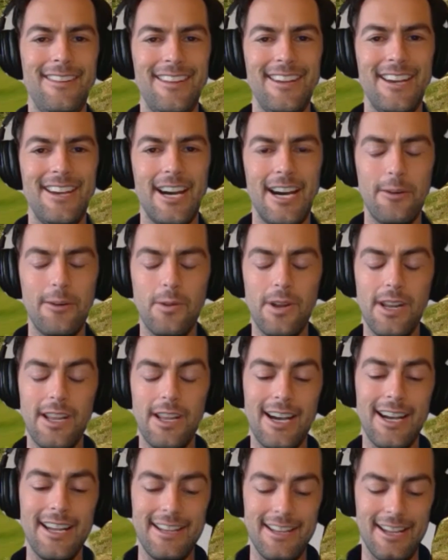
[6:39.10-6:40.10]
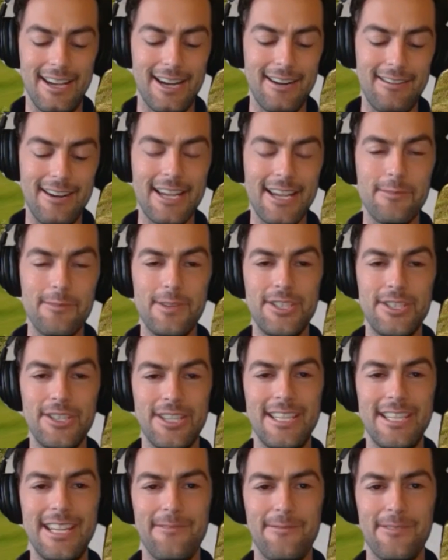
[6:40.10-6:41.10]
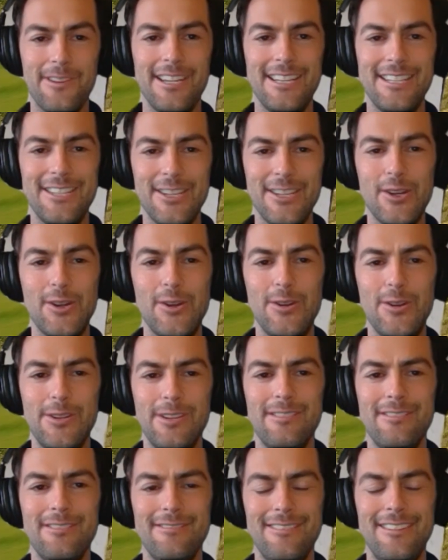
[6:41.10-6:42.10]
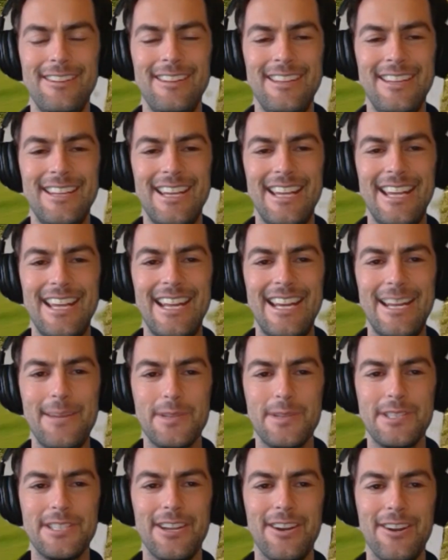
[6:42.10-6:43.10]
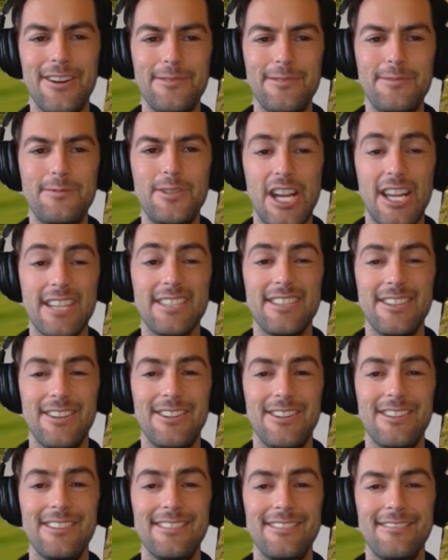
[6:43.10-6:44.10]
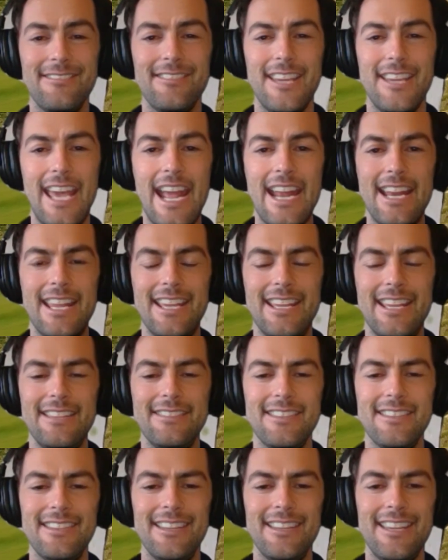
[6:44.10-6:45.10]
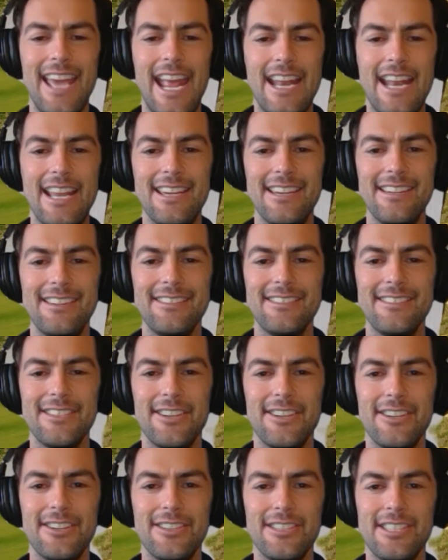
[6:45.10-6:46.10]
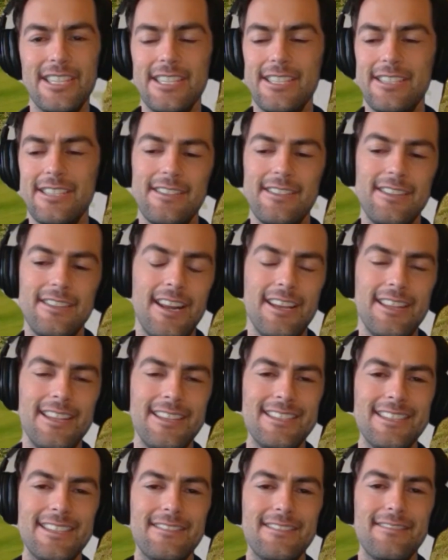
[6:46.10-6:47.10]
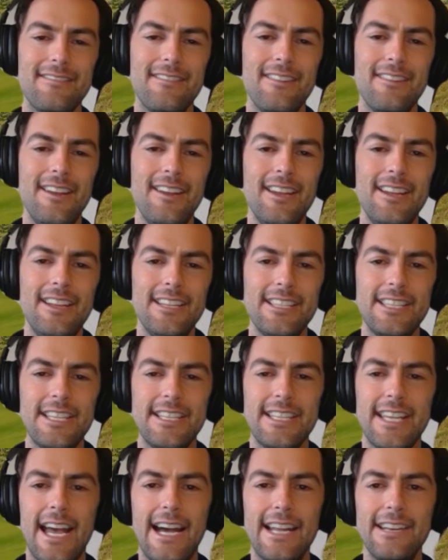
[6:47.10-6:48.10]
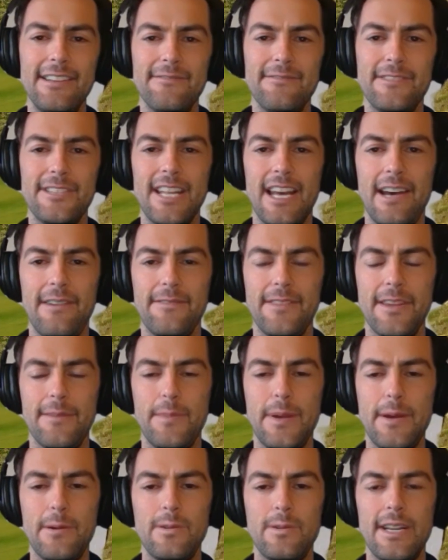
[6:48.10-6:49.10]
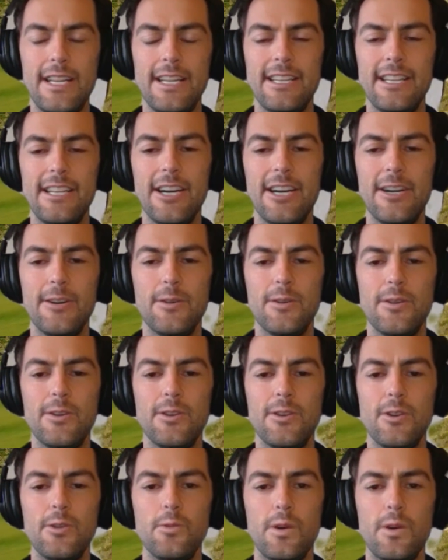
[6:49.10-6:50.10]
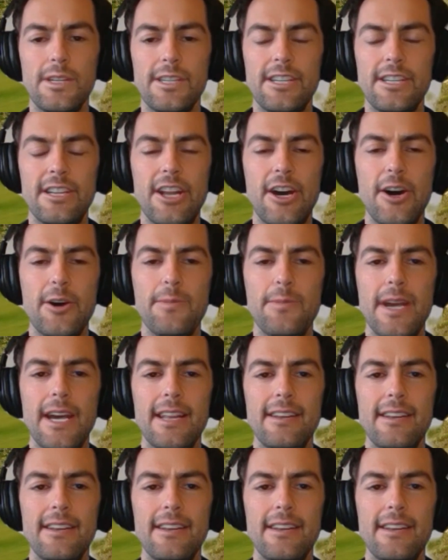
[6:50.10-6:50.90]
I reckon we should definitely do an episode just on caddies and caddying. So, because there's a ton of stuff that people need to know or want to know about,